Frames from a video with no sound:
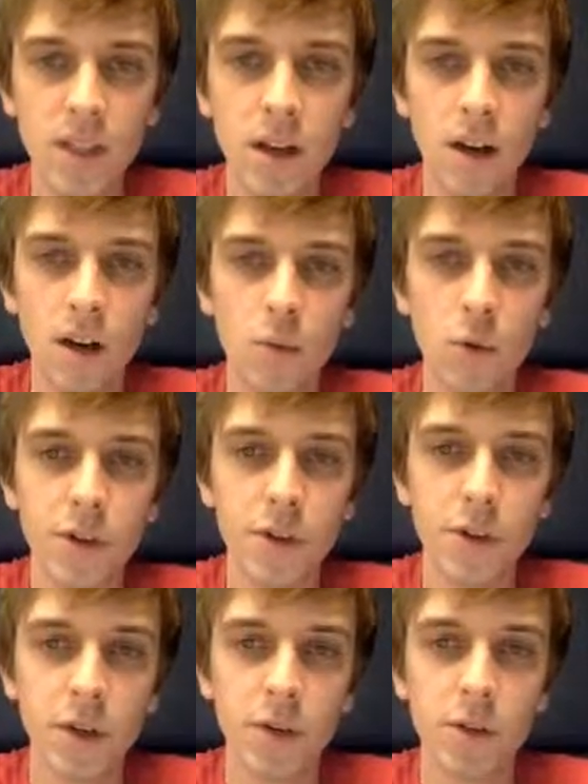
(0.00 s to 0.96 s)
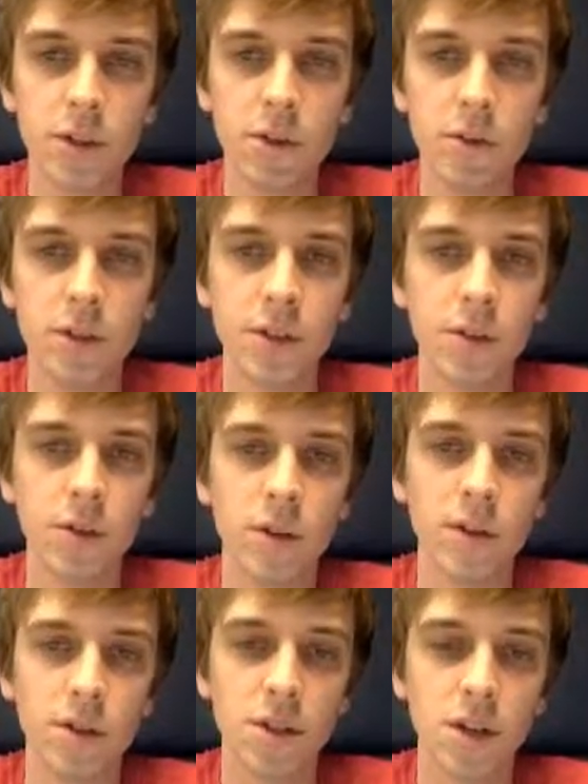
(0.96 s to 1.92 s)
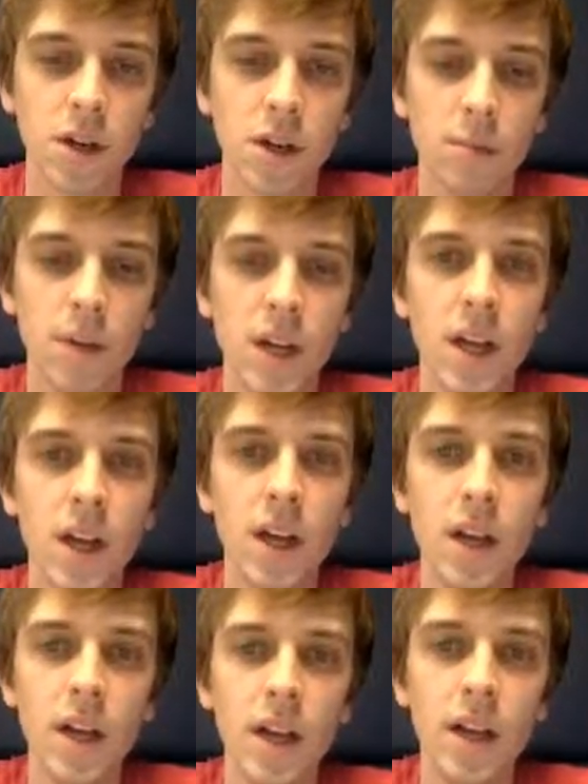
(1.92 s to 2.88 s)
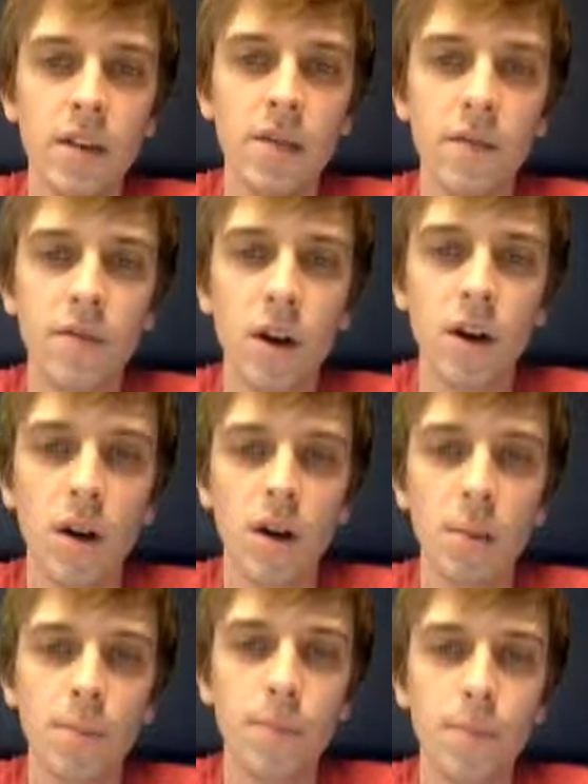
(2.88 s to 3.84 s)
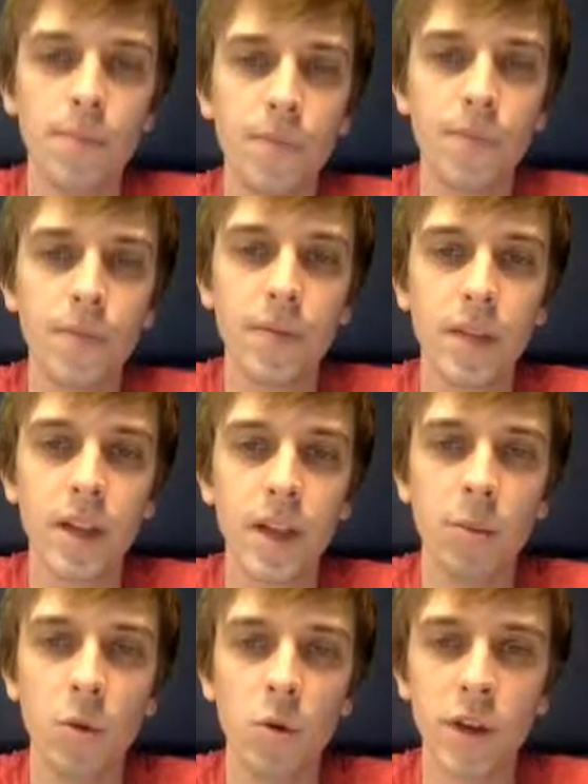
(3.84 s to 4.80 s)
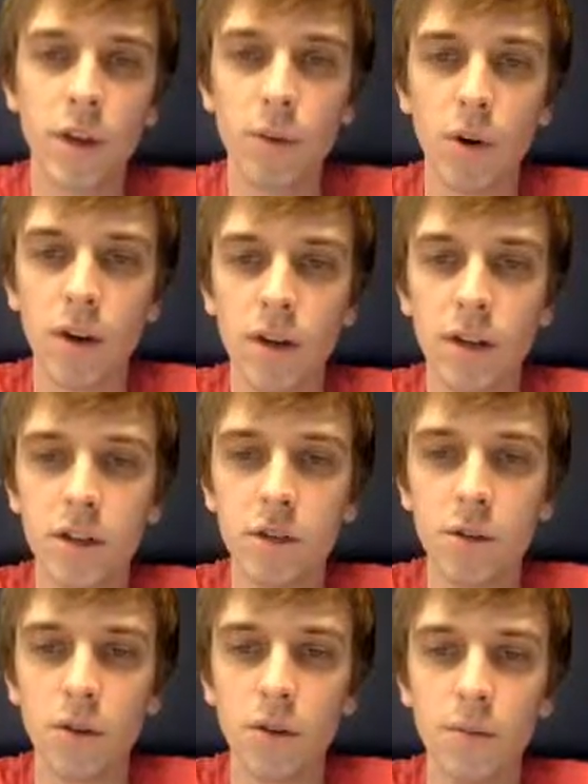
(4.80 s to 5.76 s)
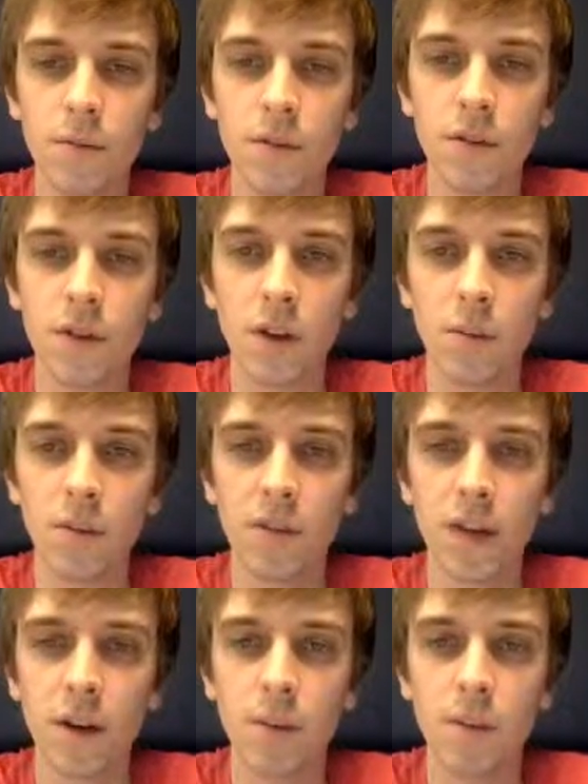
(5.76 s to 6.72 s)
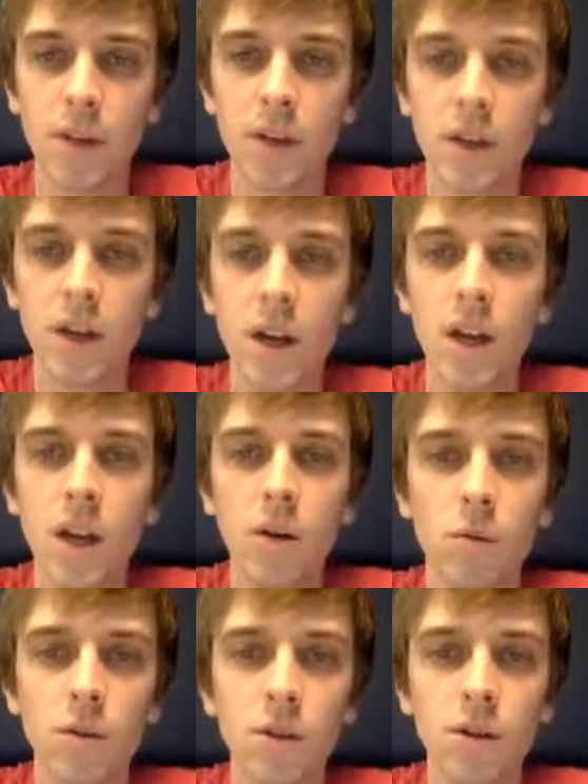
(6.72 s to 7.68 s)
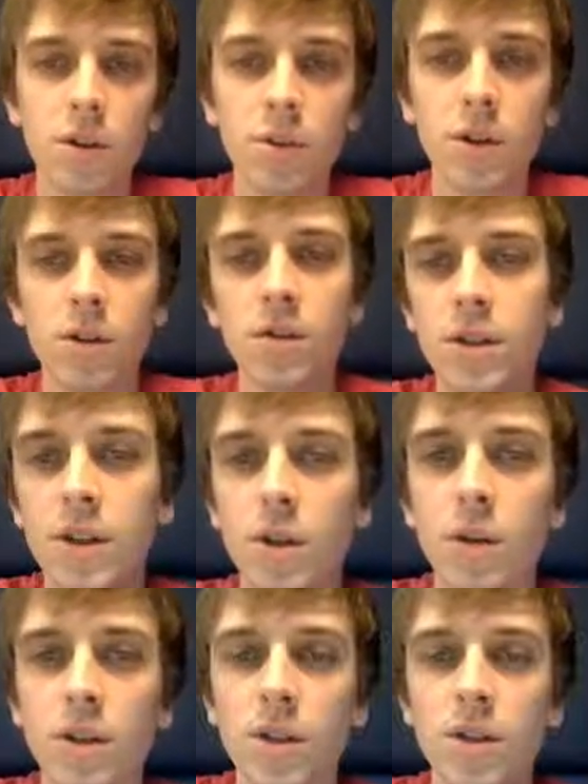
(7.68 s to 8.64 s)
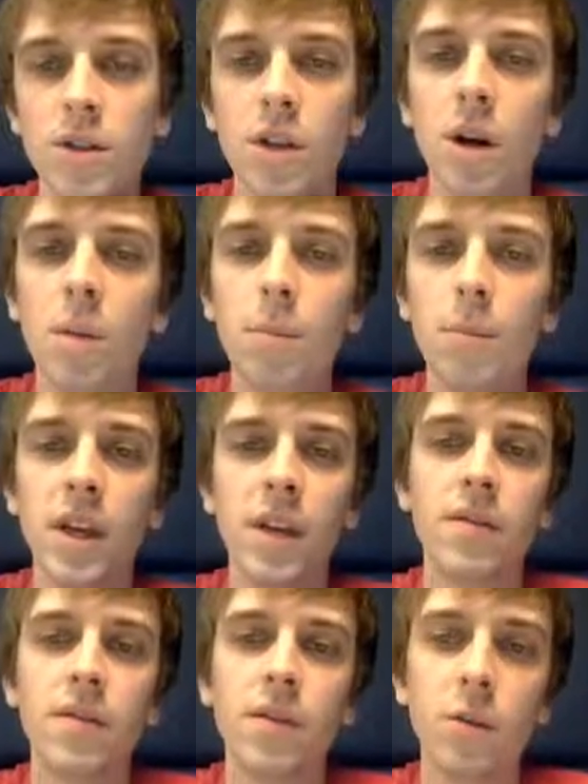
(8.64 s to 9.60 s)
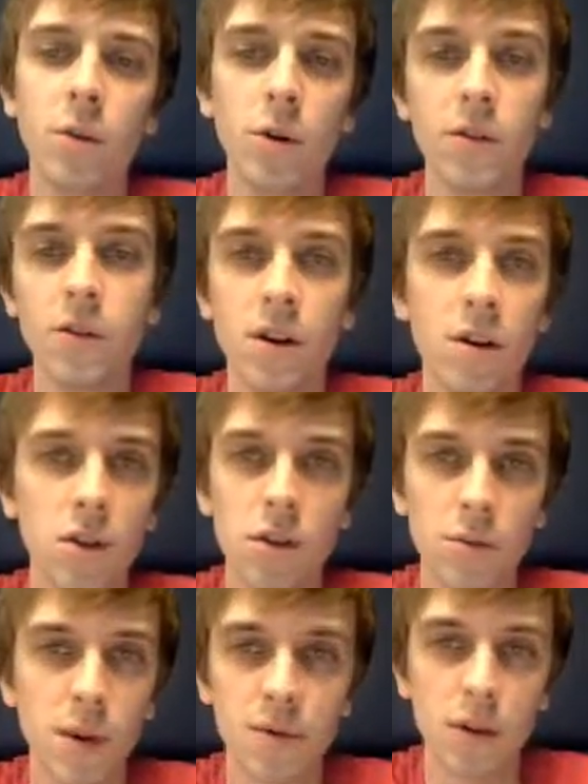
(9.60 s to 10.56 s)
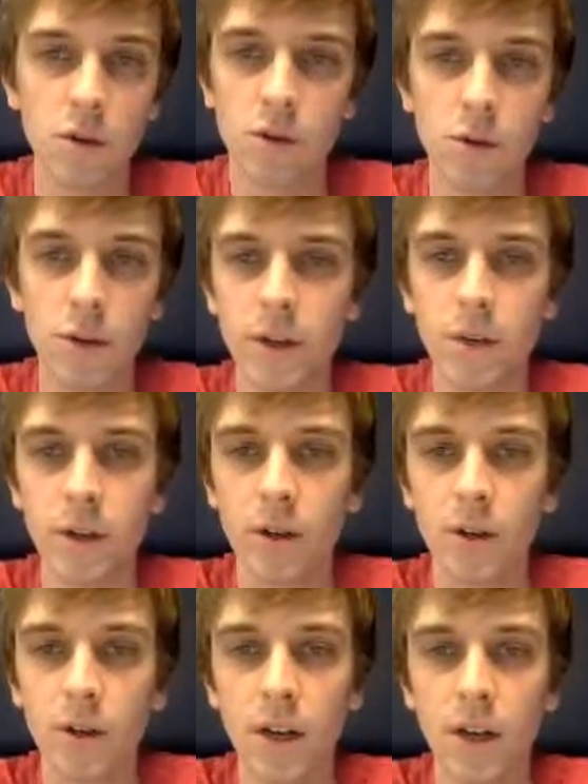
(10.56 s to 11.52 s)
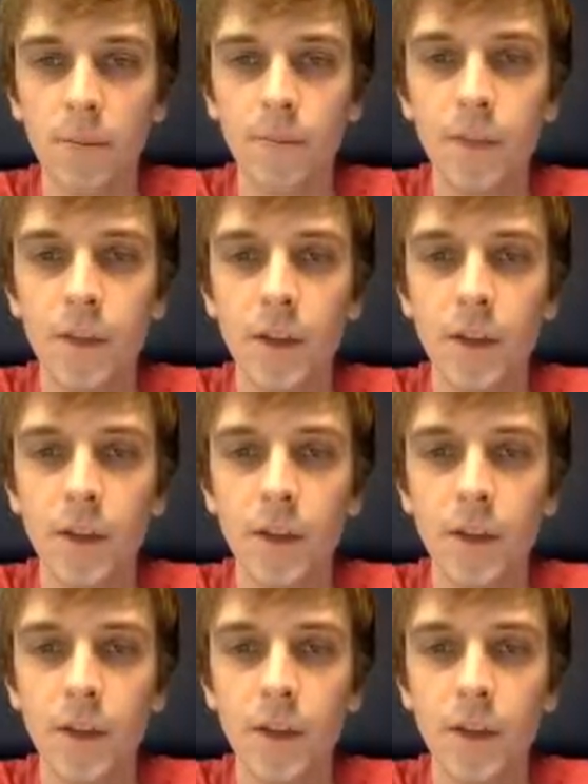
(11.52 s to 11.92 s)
We're still going to return 0 as our sum, and we'll keep our initial sum set up here. We're still going to return 0 as our sum if the root is null, because we have no tree to recurse on.